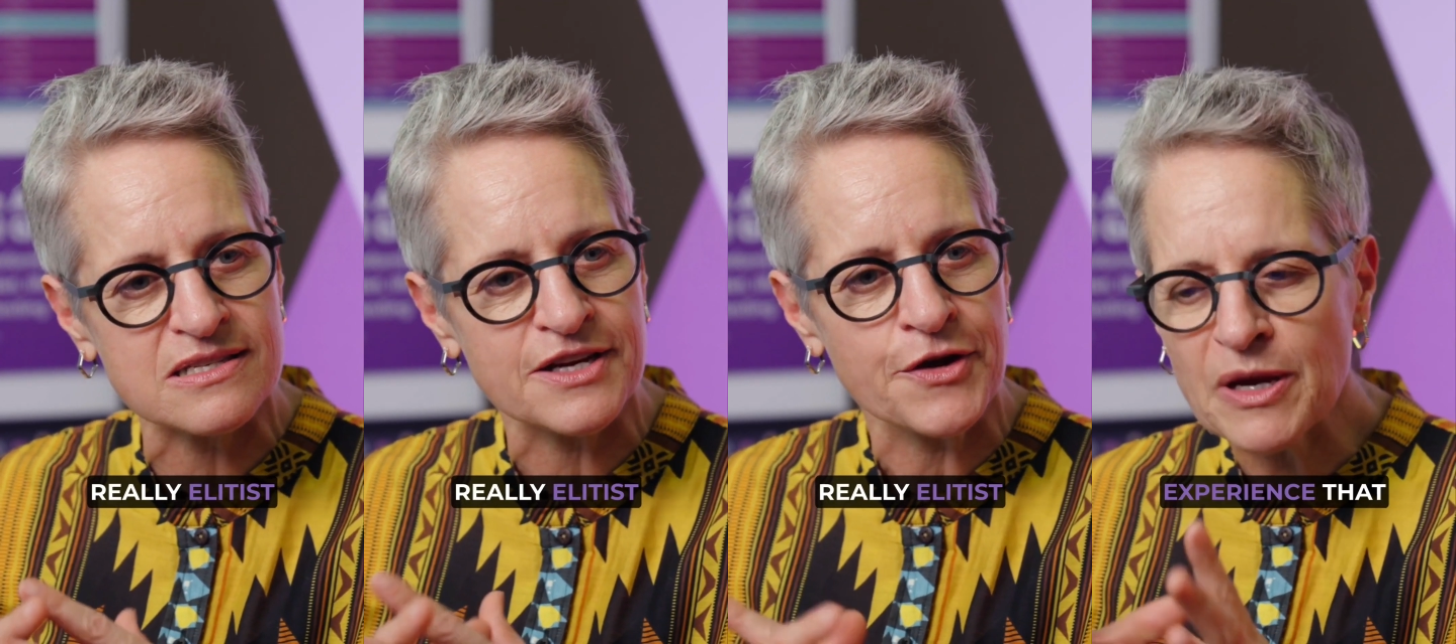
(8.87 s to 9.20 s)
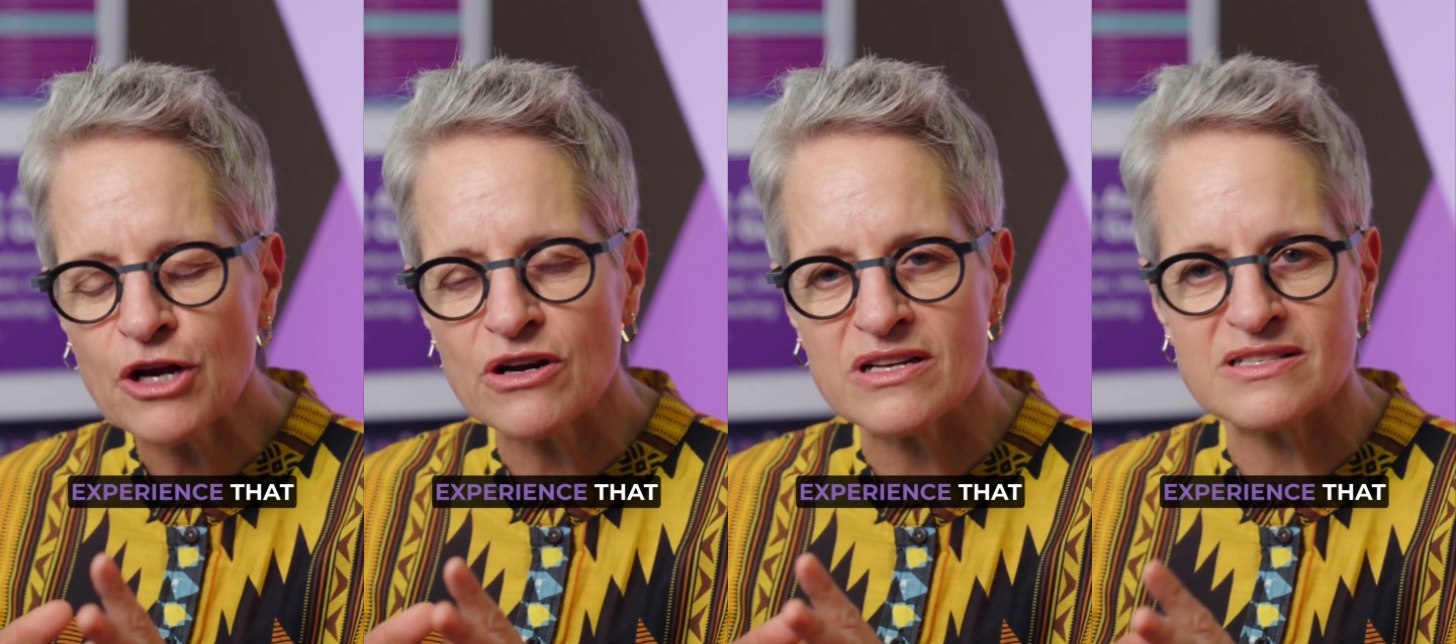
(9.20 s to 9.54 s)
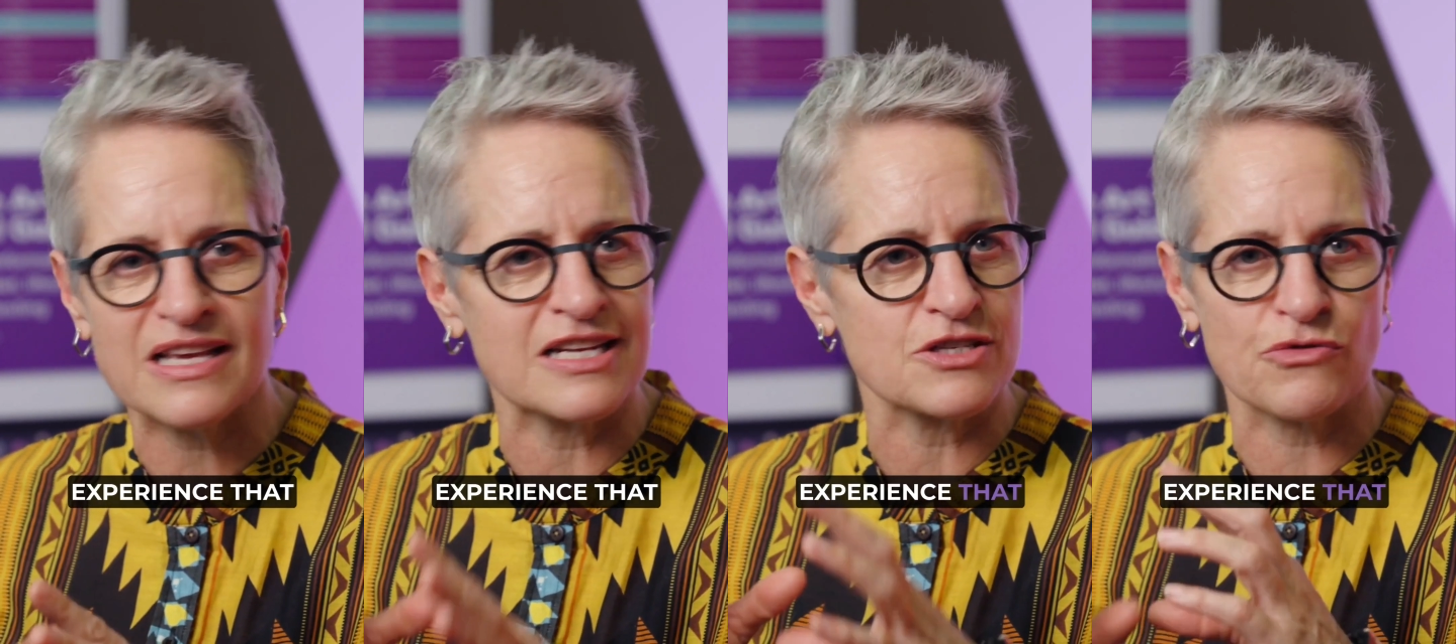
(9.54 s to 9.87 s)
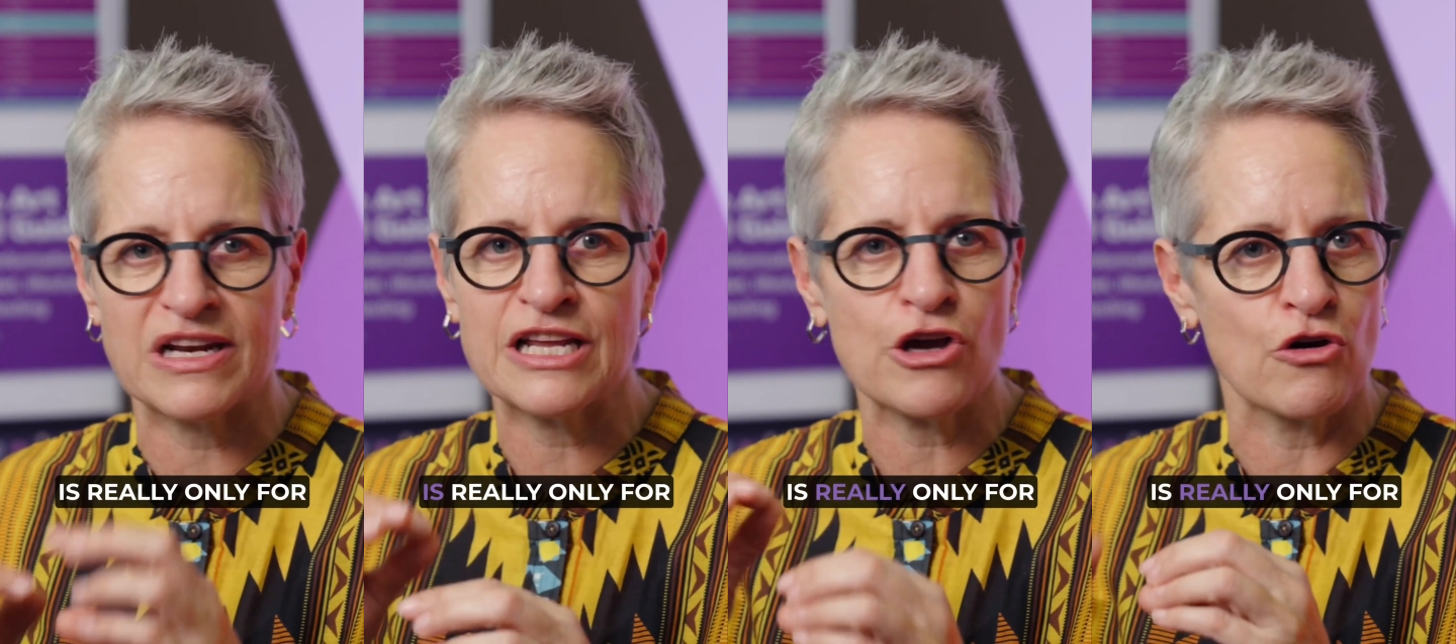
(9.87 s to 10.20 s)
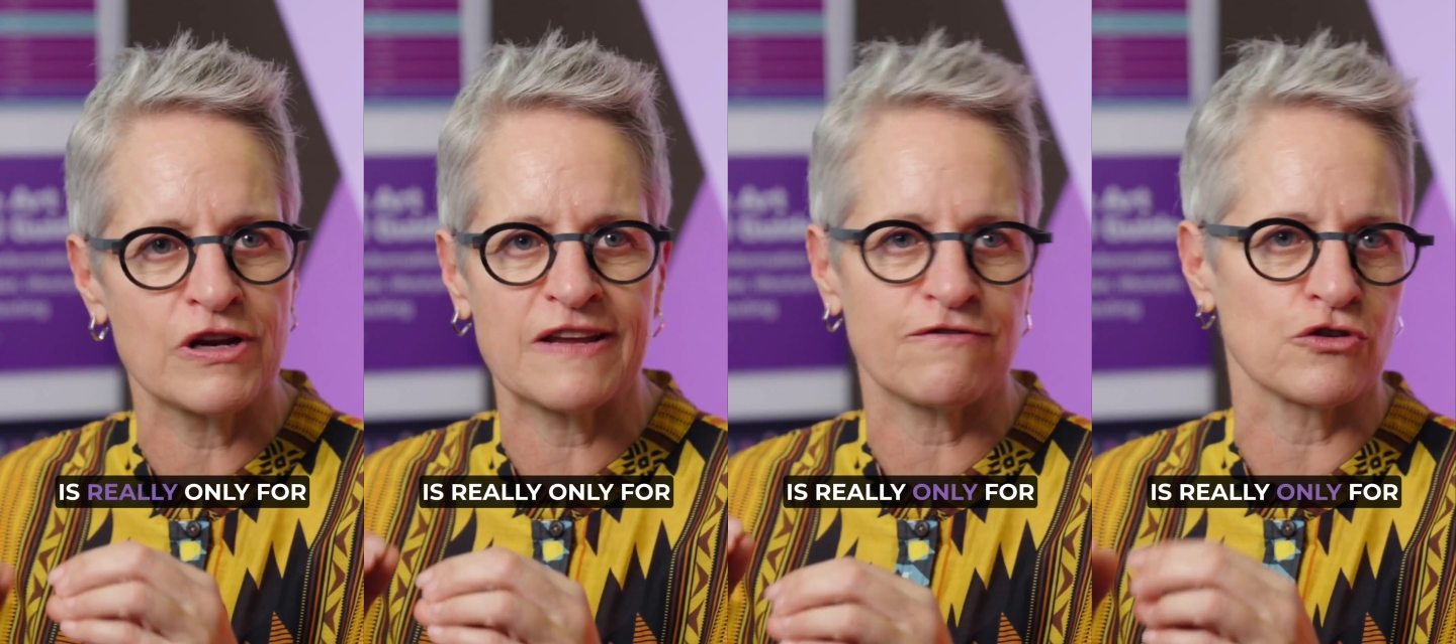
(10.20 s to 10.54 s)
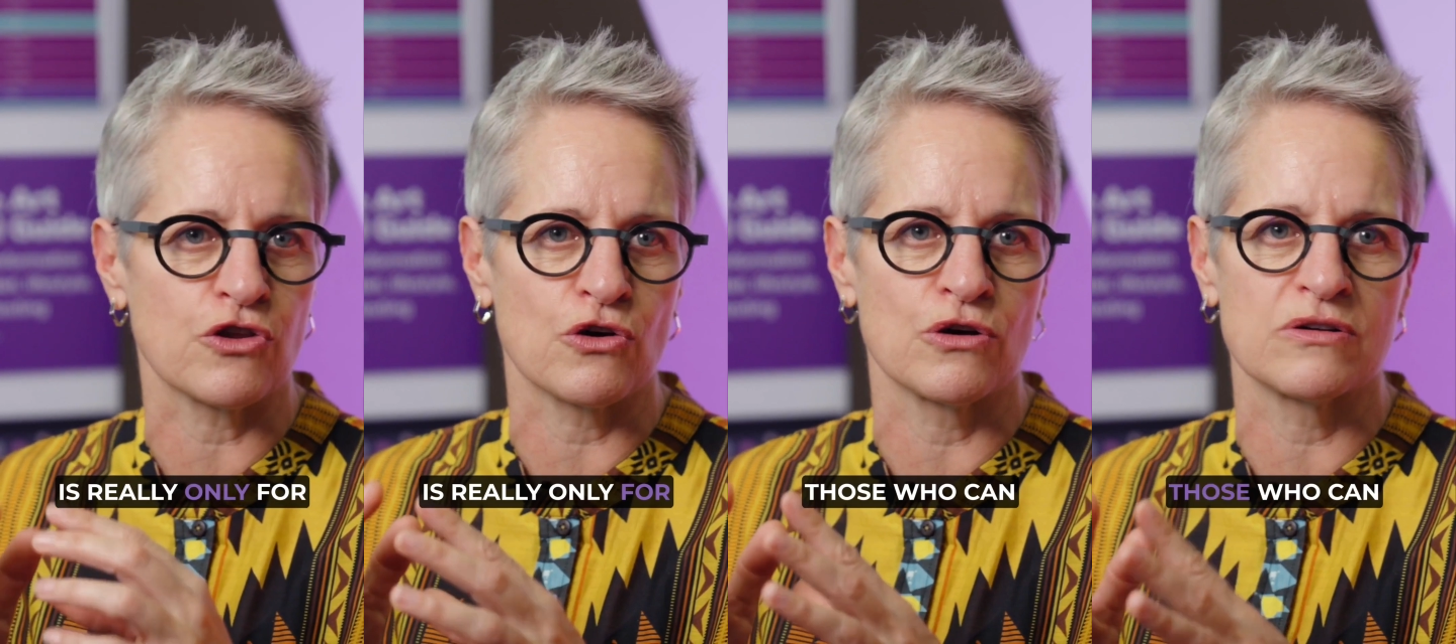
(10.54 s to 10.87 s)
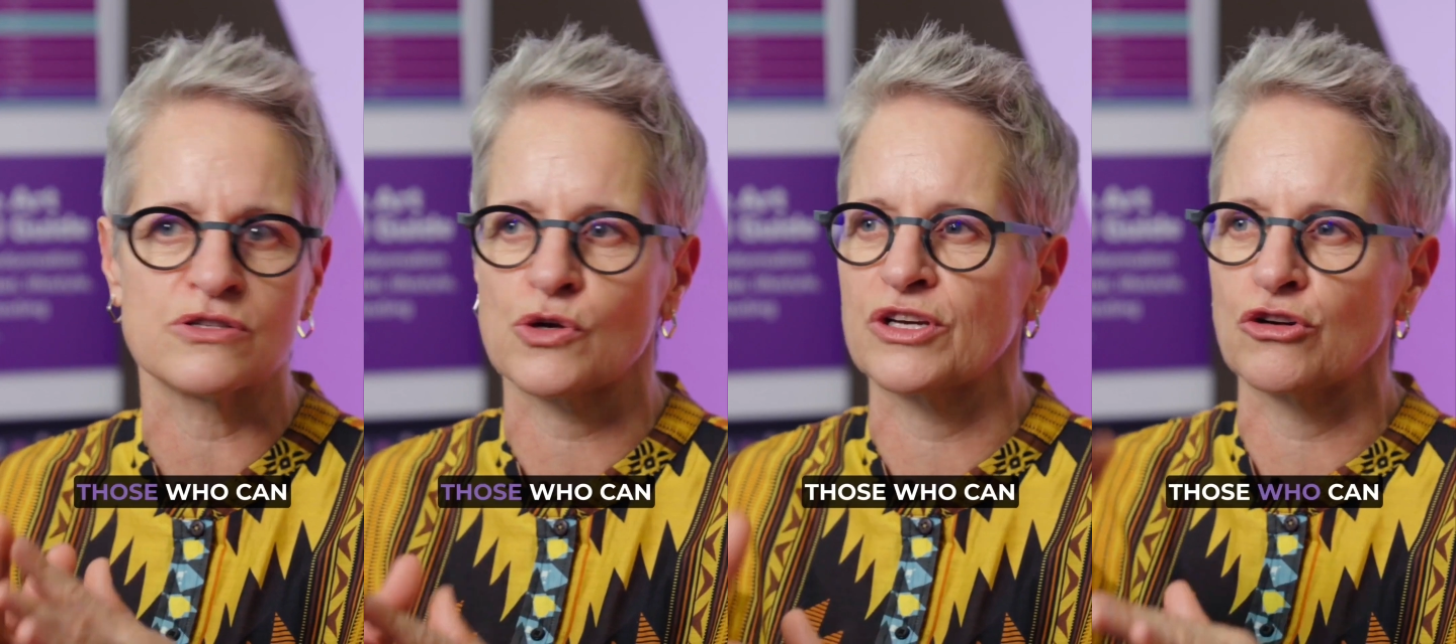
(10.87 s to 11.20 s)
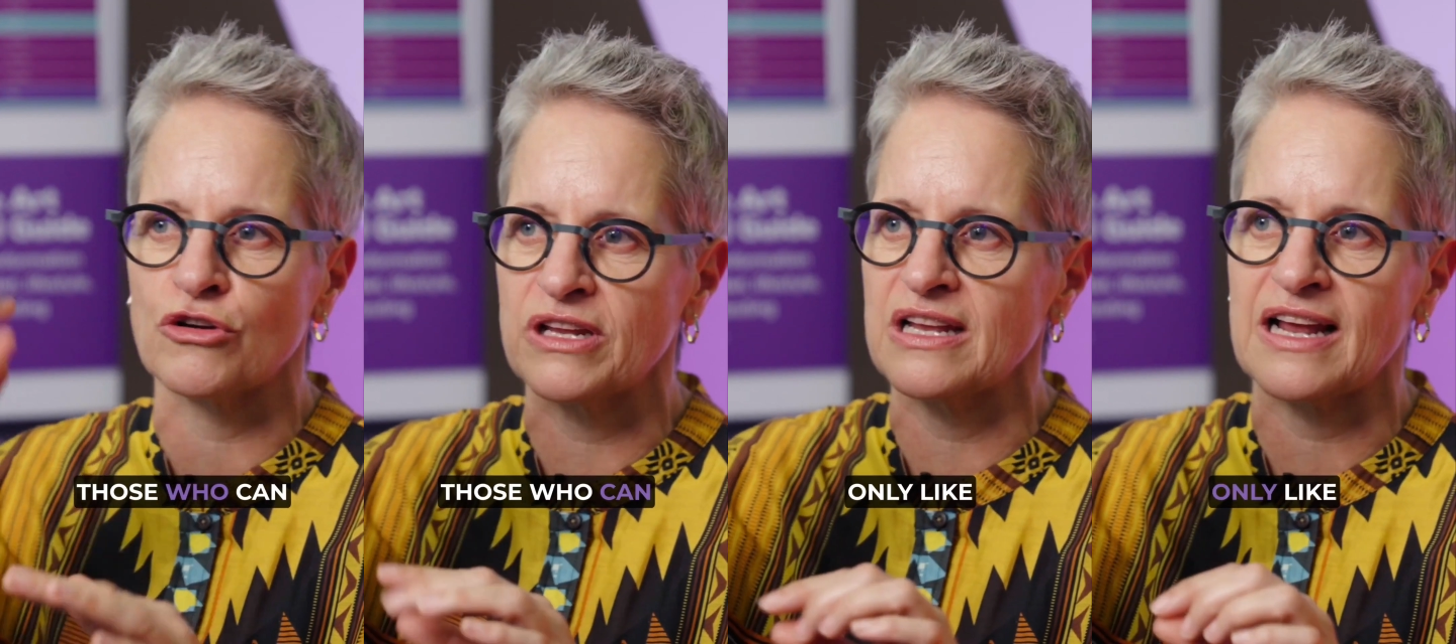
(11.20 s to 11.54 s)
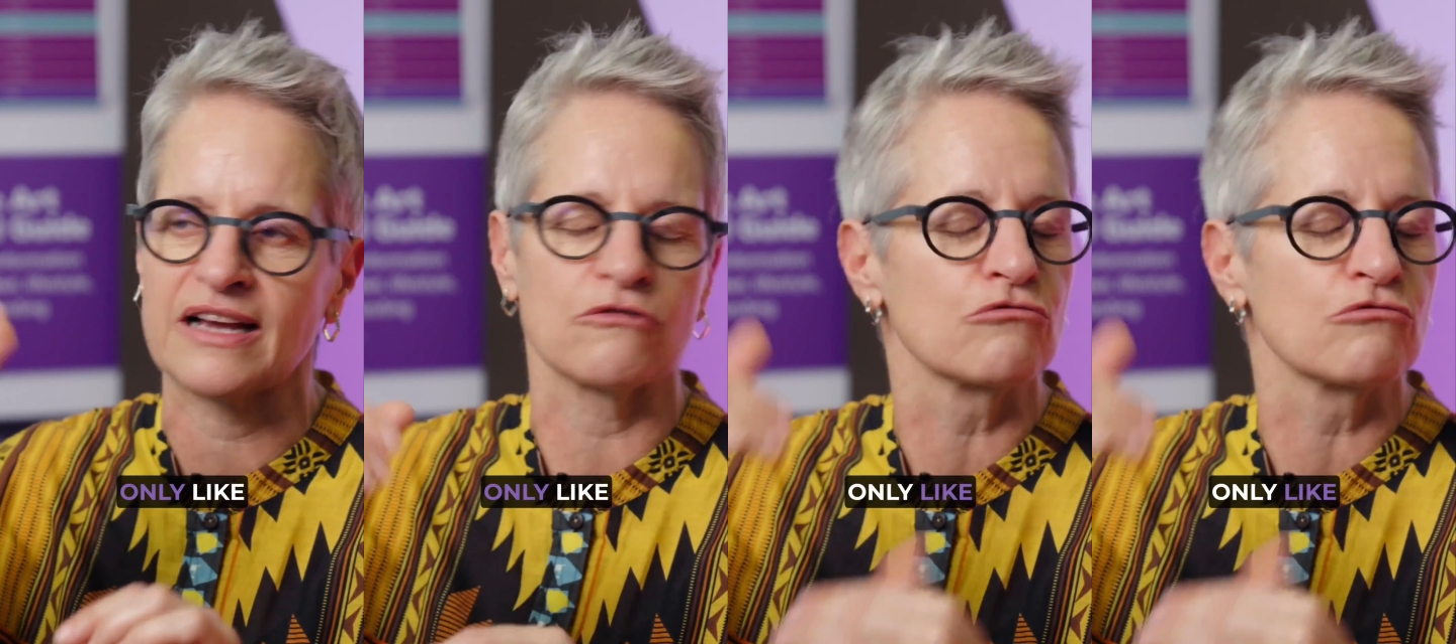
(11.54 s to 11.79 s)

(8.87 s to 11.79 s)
experience that is really only for those who can only like